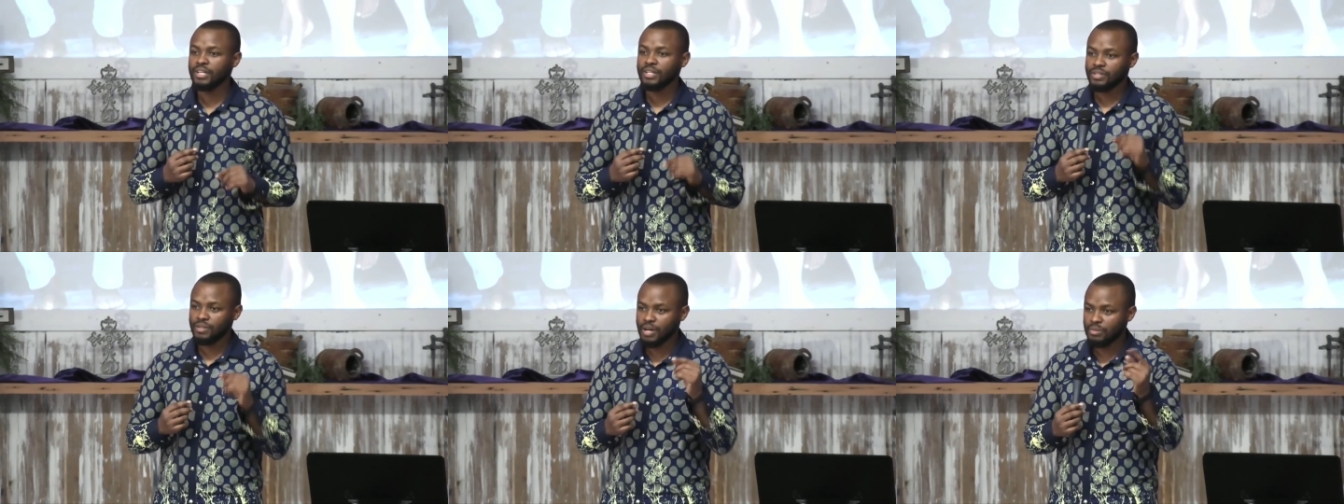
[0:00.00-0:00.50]

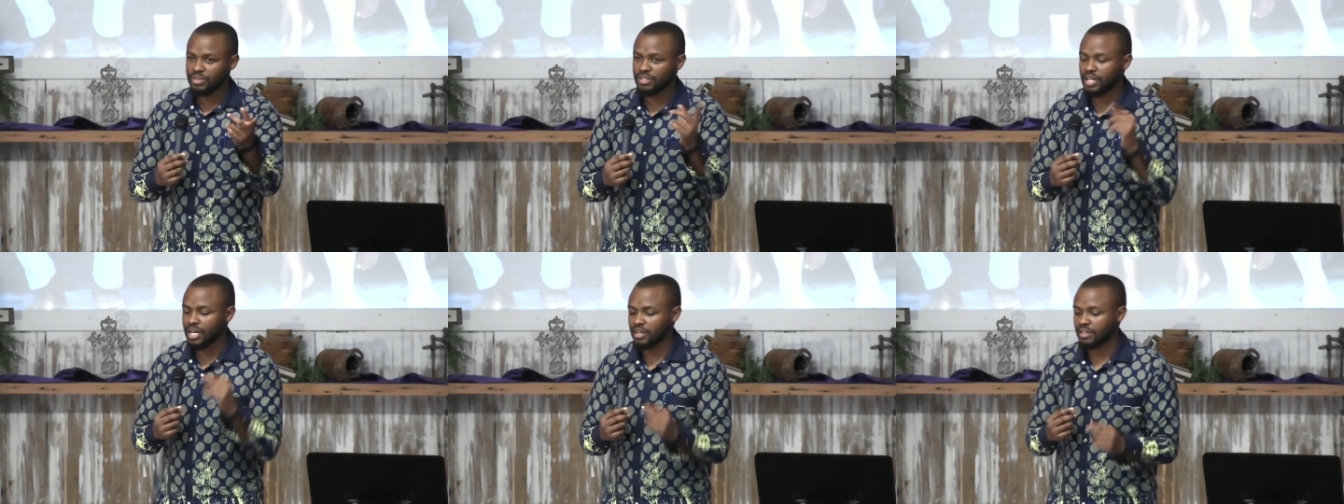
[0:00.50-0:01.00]
So I'm
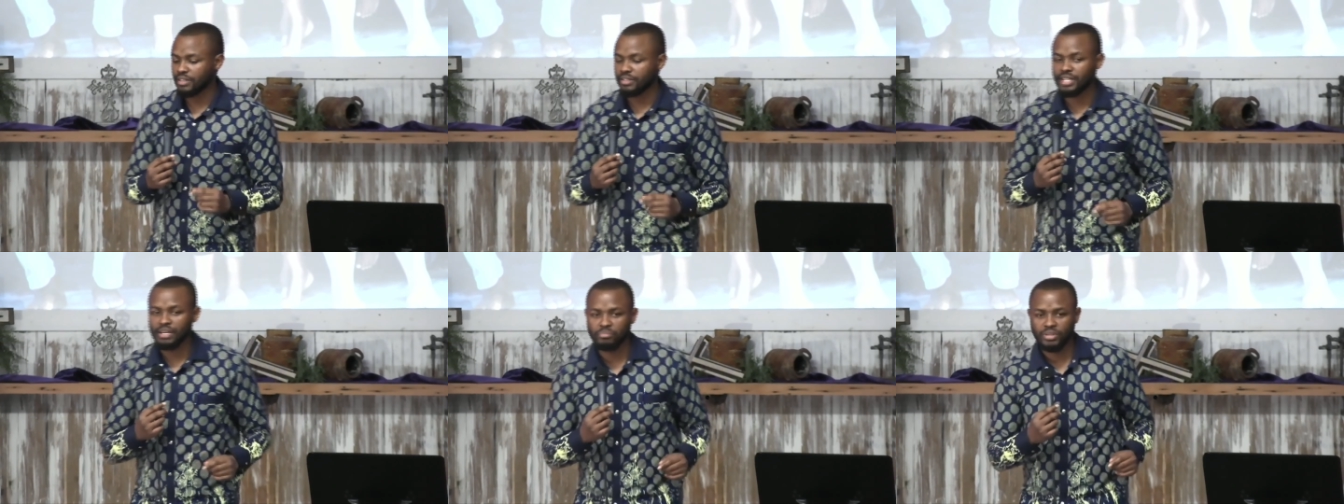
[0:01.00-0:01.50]
starting
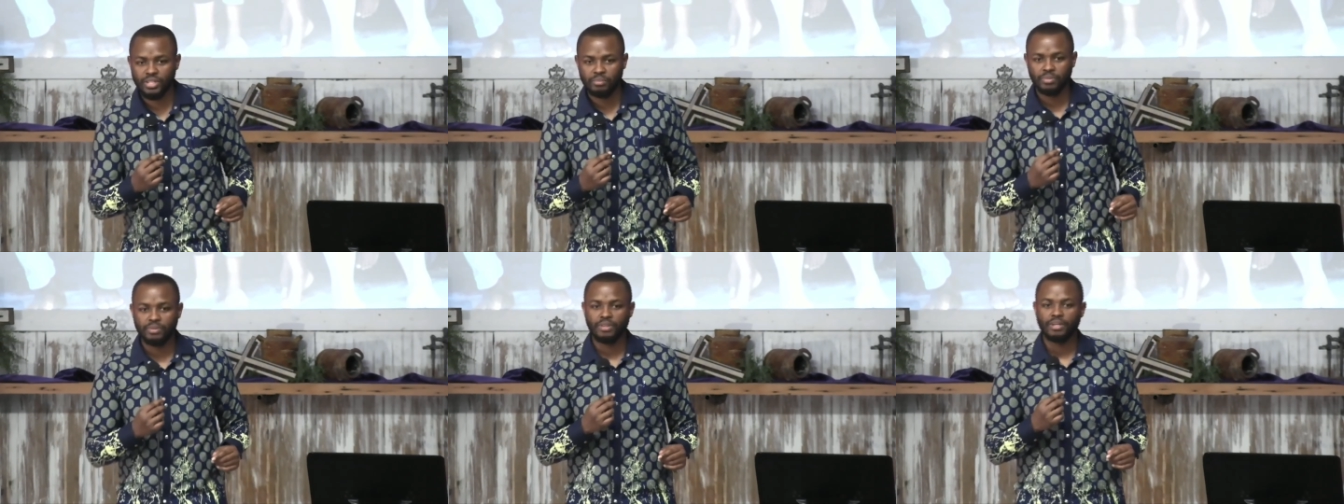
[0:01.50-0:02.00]

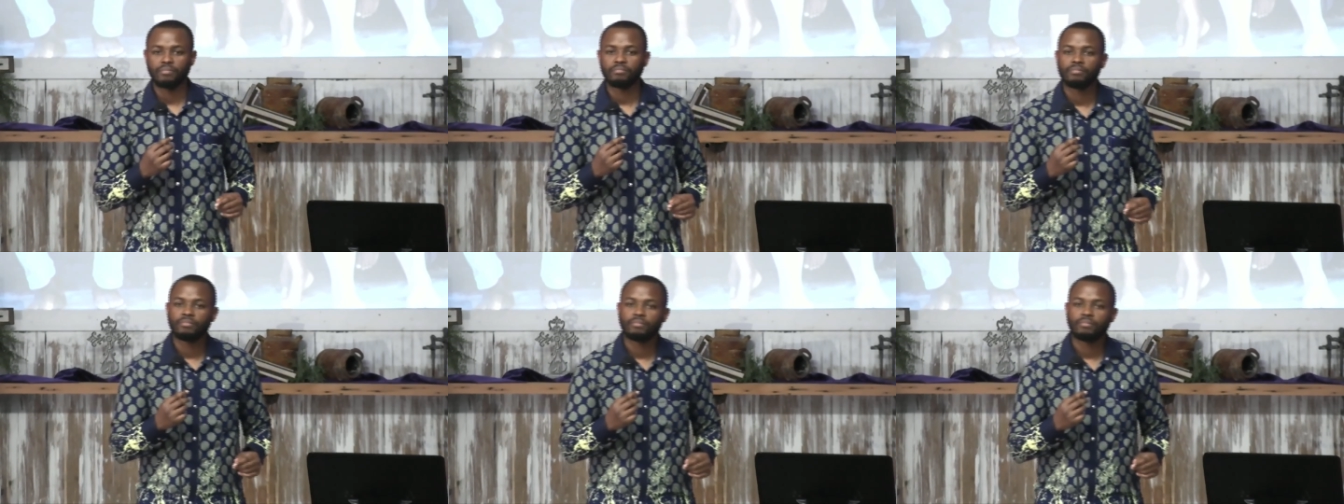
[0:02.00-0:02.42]
discipleship with them.